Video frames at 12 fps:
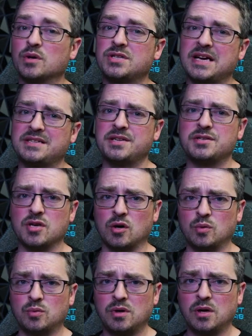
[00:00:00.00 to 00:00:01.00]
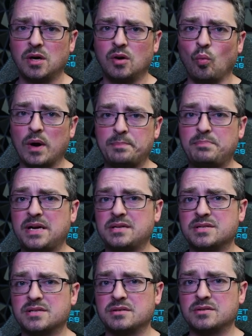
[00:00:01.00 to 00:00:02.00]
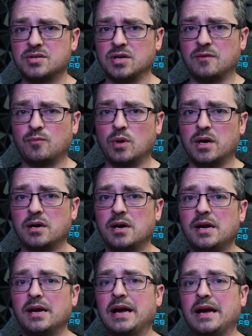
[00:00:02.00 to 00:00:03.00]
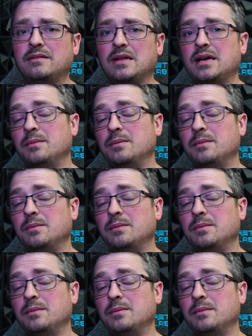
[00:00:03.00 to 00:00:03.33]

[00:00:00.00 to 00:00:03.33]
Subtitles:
has its own web-based software, and then